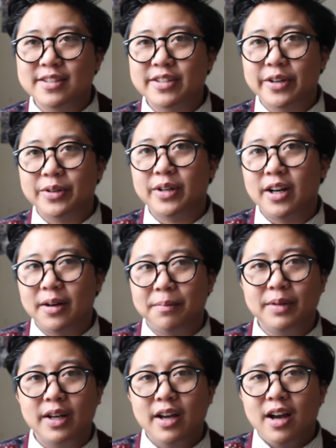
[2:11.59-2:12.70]
So
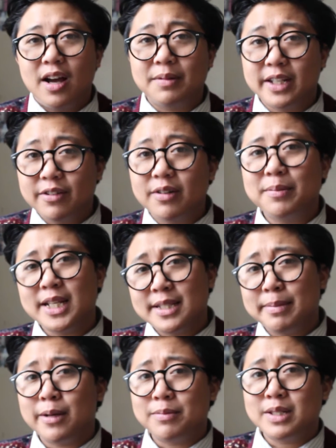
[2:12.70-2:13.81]
um, I'm gonna remain to
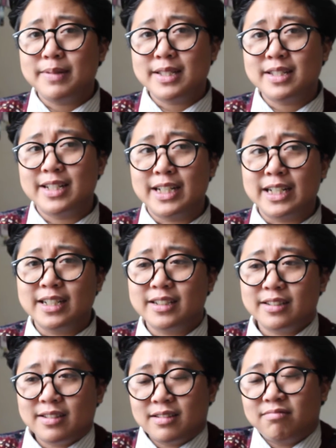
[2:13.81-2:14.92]
be optimistic,
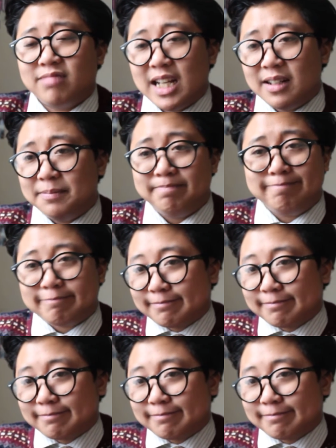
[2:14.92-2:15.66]
um,